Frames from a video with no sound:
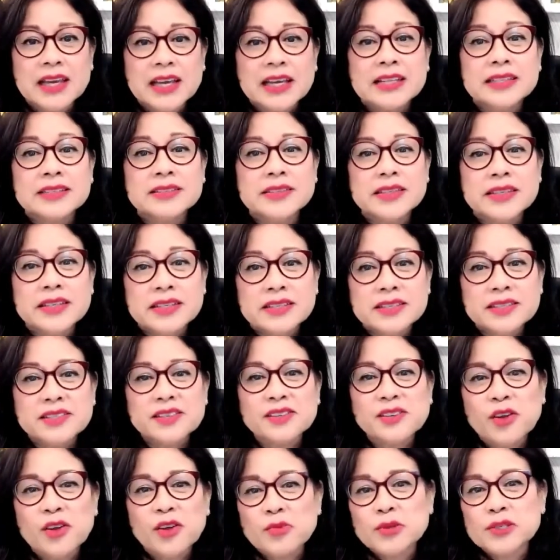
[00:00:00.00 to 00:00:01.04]
This
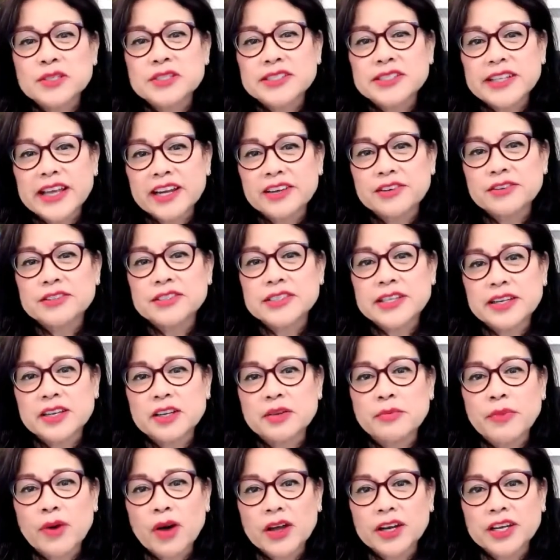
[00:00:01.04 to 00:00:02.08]
global standard-setting
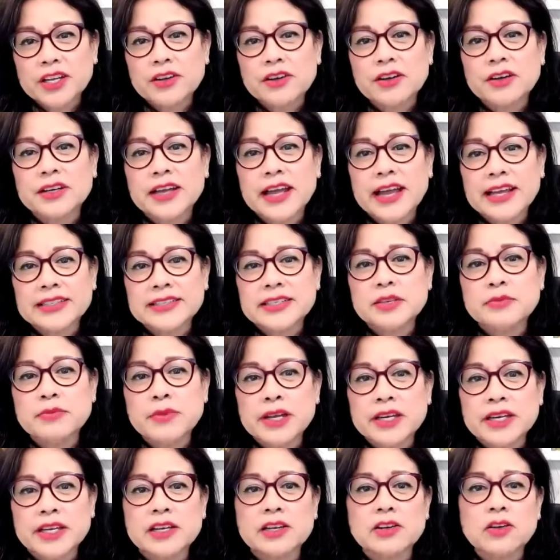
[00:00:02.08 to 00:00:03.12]
body on
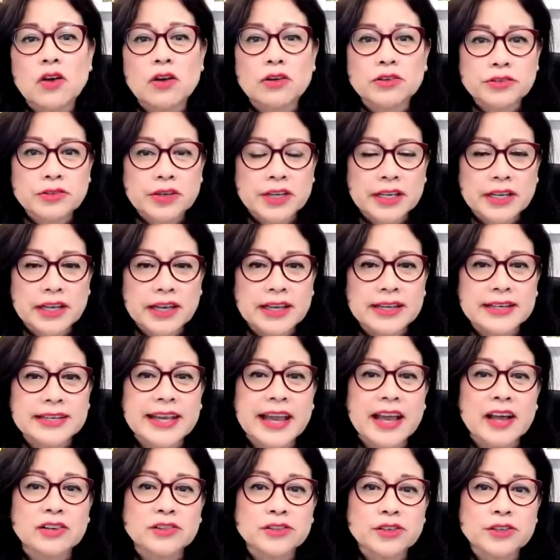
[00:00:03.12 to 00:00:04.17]
anti-money laundering and
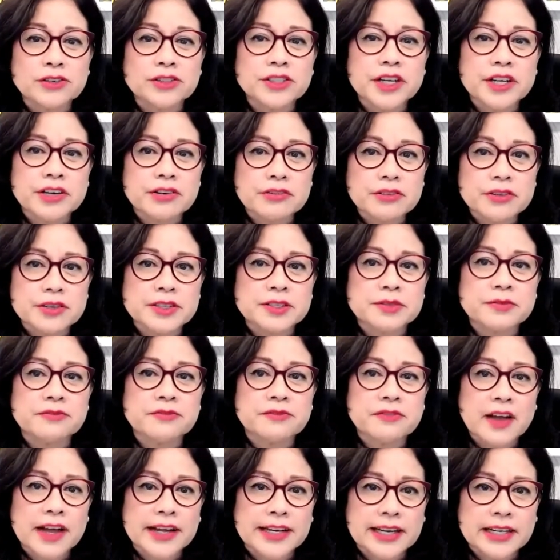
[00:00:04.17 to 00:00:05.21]
counter-terrorism
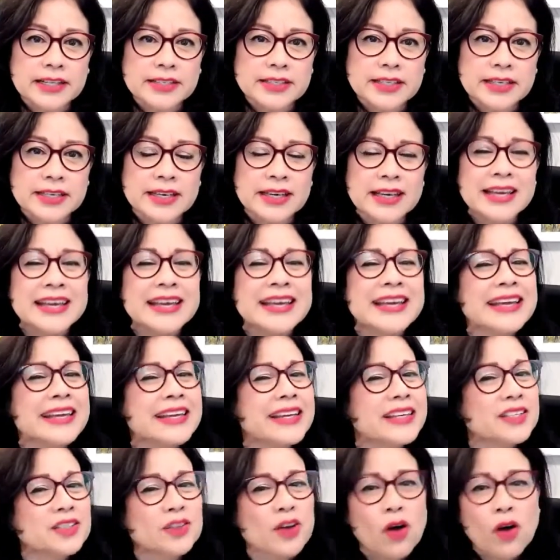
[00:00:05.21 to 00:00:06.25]
financing
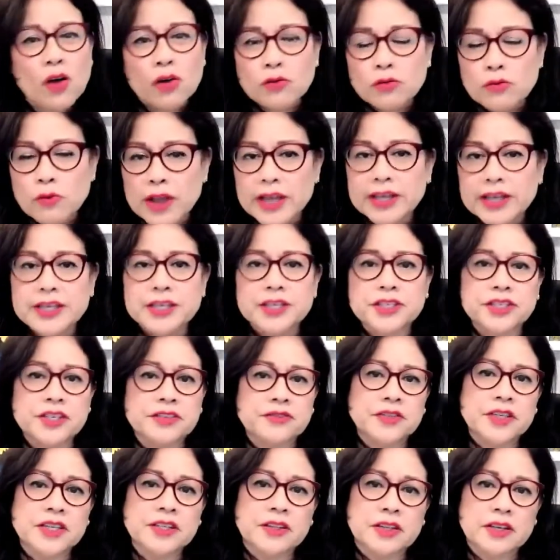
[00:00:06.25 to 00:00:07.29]
is already
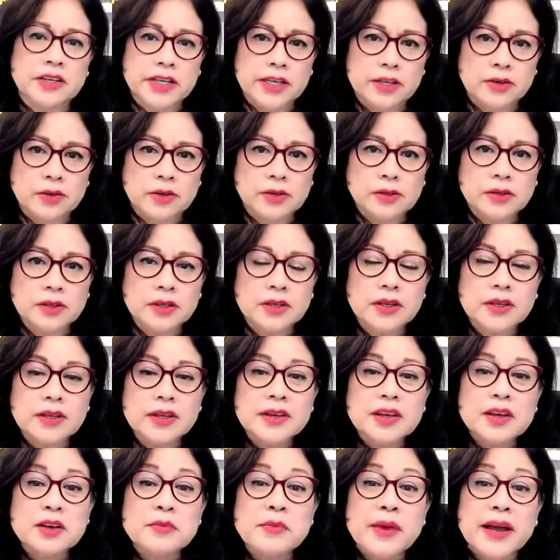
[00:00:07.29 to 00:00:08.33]
shifting the needle
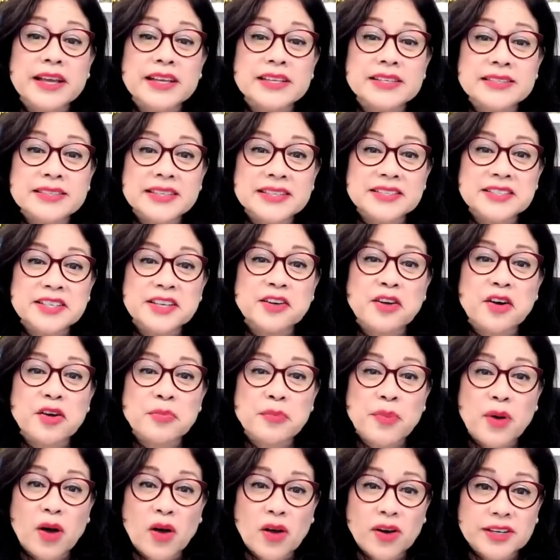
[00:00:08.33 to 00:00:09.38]
by assisting our
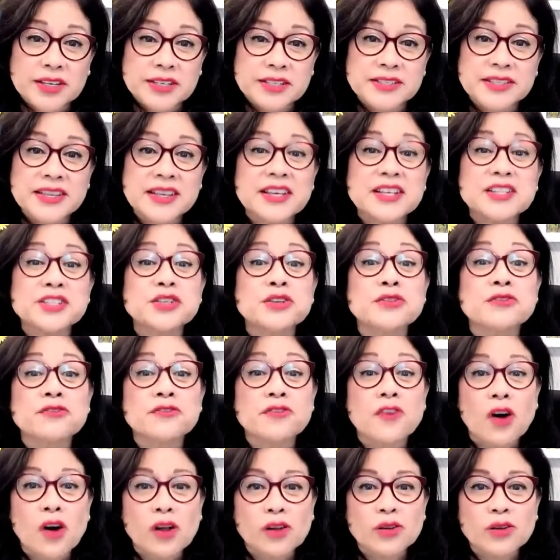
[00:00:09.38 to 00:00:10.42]
parties to
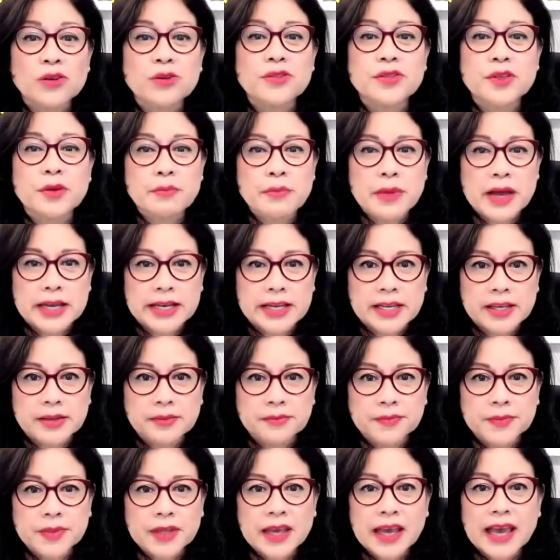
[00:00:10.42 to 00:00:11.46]
follow the money
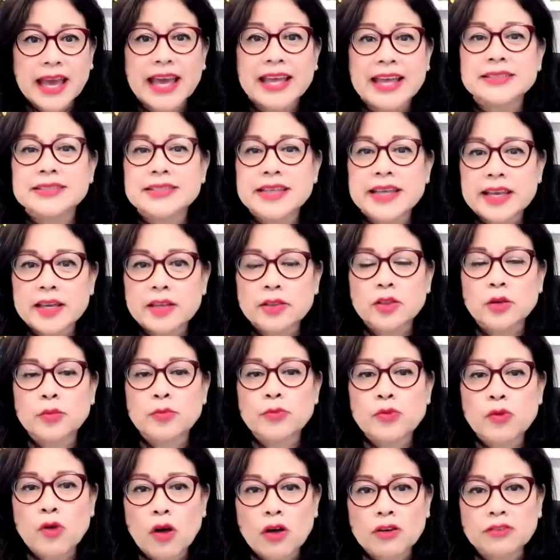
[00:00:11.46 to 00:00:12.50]
and take the
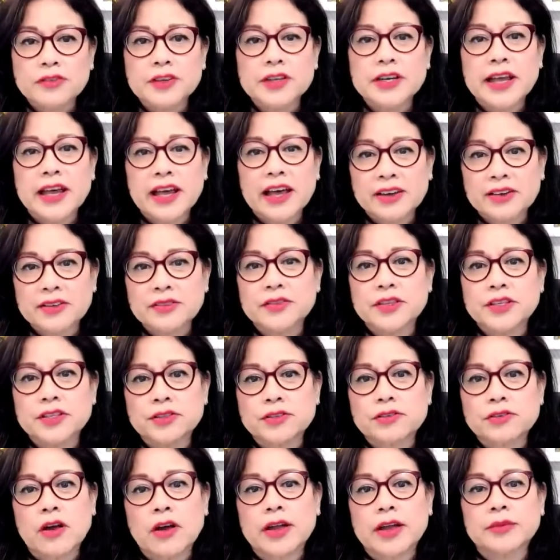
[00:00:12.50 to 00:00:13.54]
profit out of these
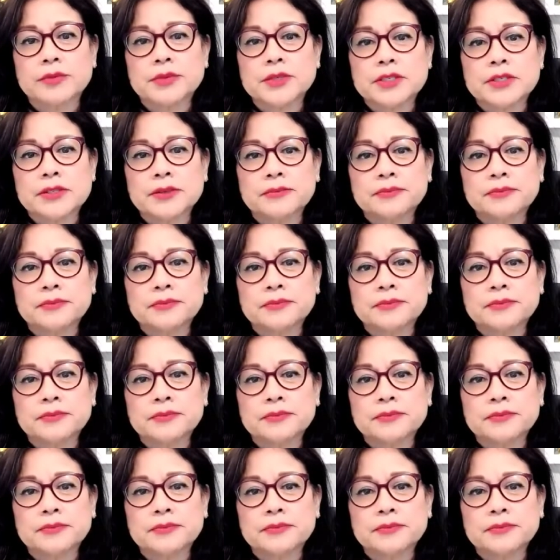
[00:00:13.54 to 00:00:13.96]
crimes.